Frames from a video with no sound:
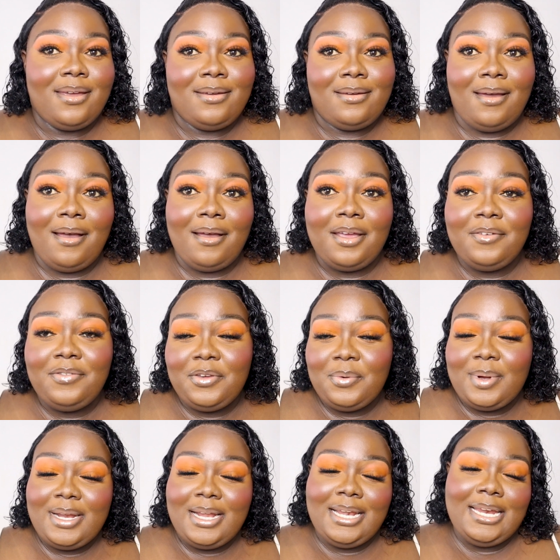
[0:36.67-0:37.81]
yeah, if you
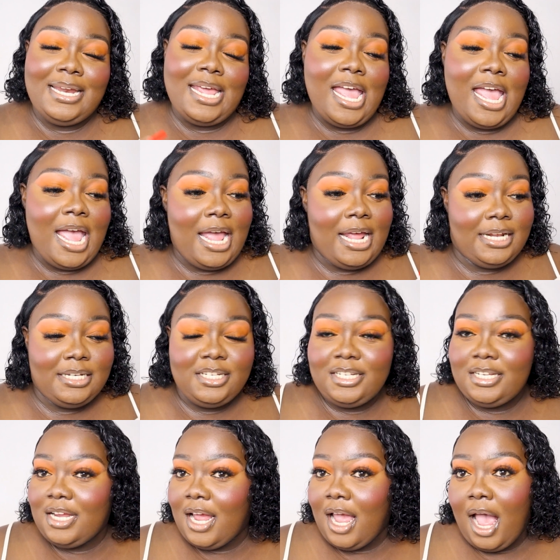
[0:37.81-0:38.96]
want to
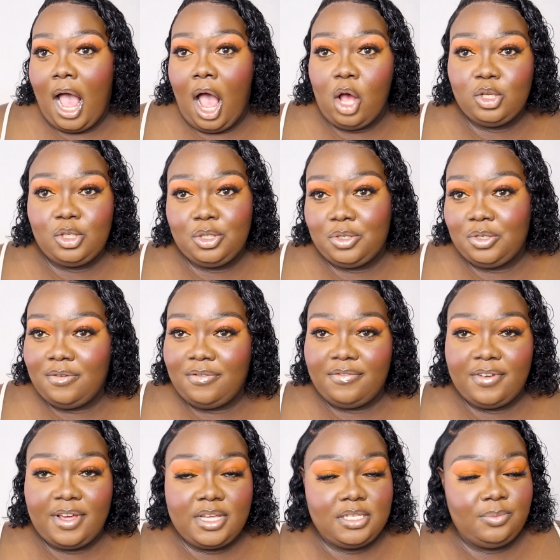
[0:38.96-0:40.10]
learn how to do your
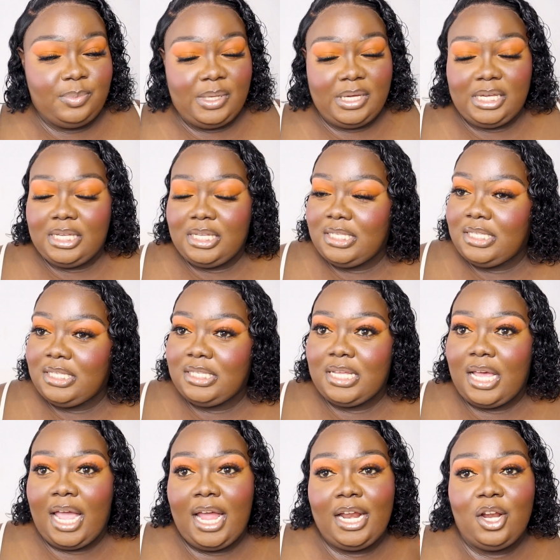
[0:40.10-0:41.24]
face beads
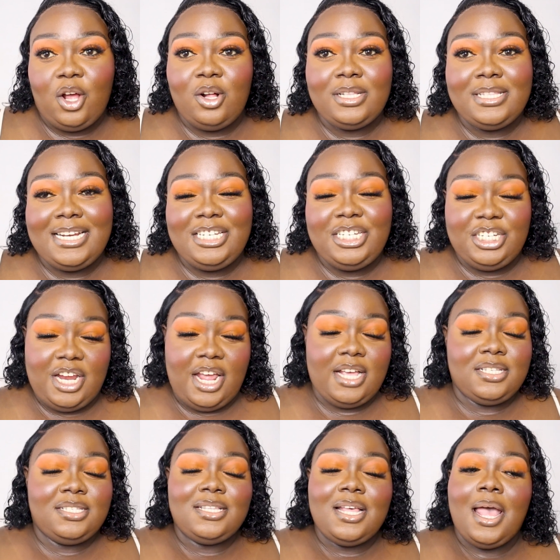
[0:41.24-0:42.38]
and all that
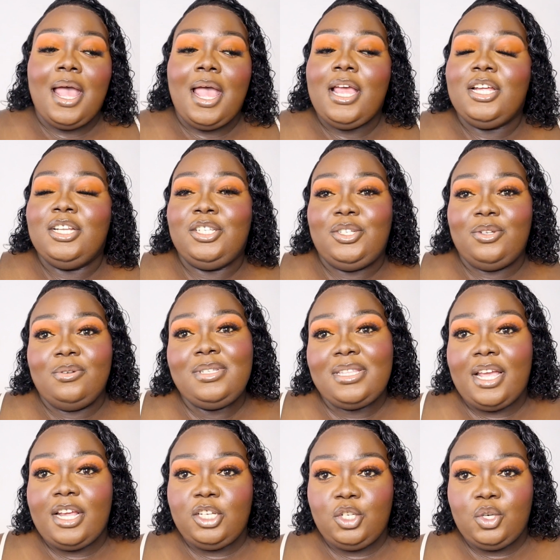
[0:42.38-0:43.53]
jazz, do
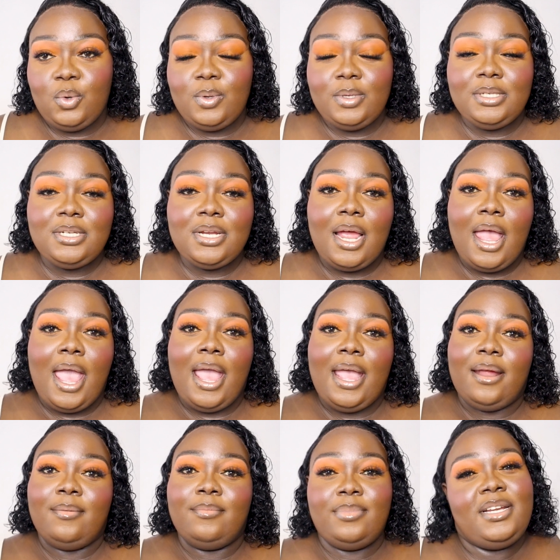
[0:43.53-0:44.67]
stay tuned
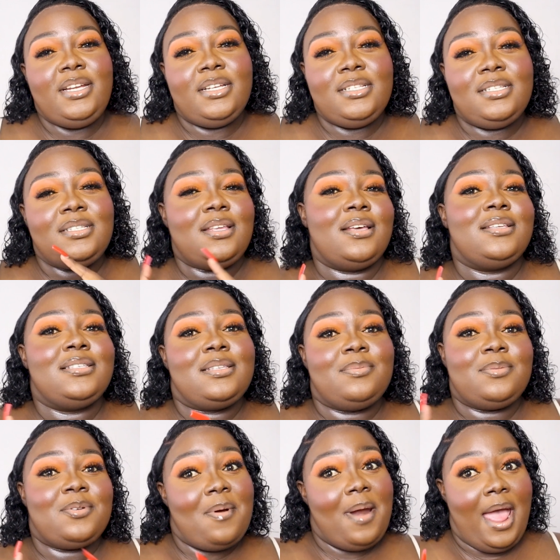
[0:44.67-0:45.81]
and please
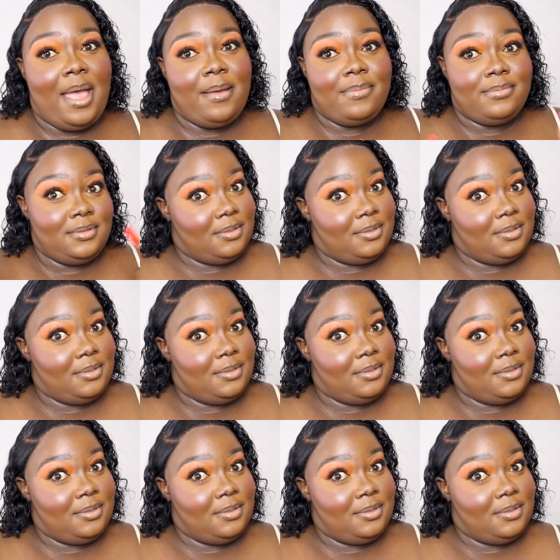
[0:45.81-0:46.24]
subscribe.